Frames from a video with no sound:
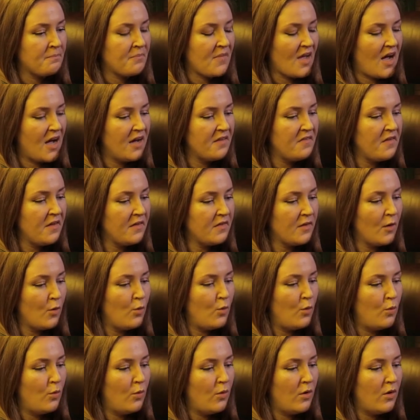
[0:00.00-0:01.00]
I think that,
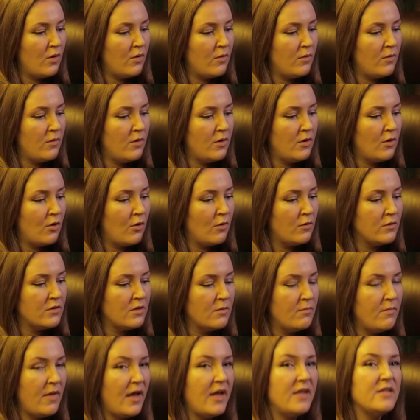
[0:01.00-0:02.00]
you know,
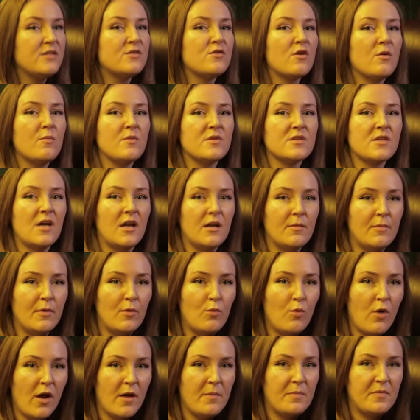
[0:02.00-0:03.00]
the mainstream has kind of
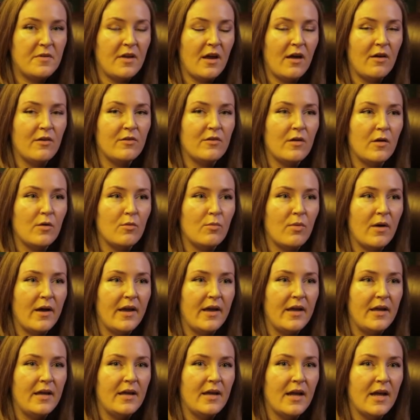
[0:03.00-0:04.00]
been wiped out in a
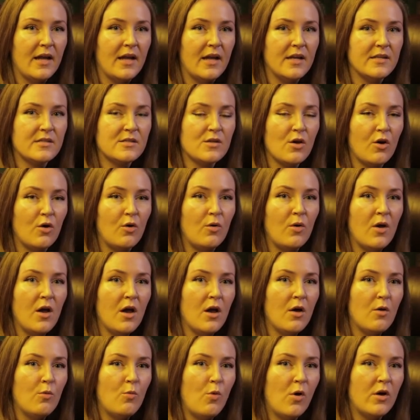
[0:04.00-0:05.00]
way. So
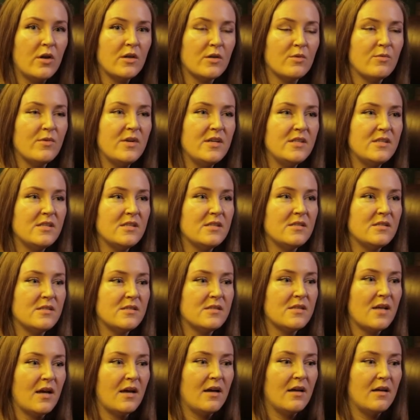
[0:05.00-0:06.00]
one of the
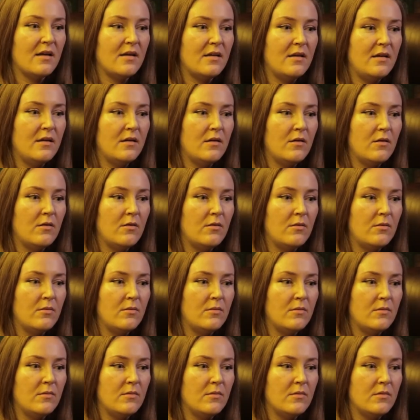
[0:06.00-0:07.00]
reasons that, you
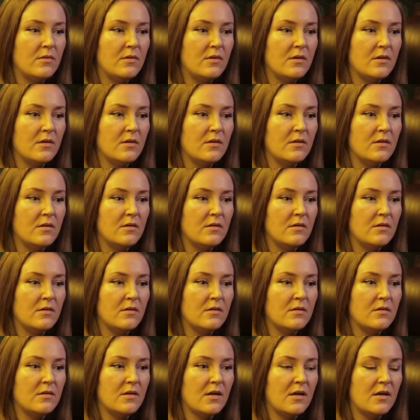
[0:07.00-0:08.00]
know,
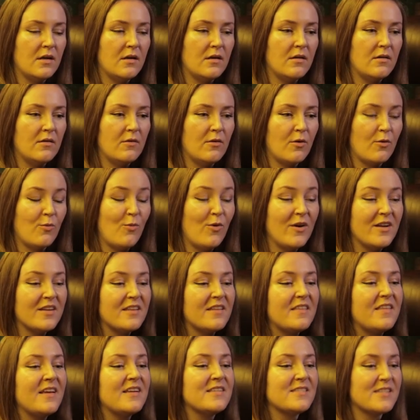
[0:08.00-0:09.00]
one of
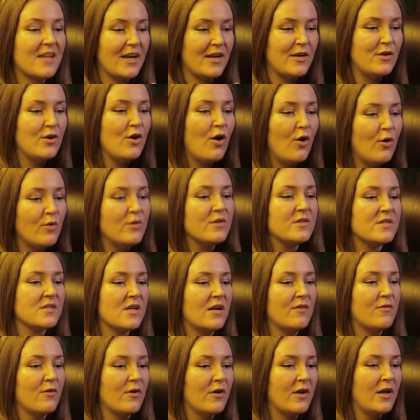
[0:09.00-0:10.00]
the things that I noticed
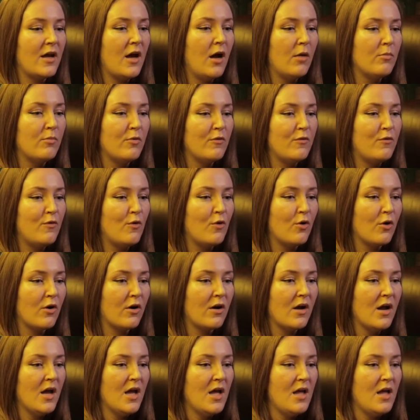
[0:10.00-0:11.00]
kind of early on before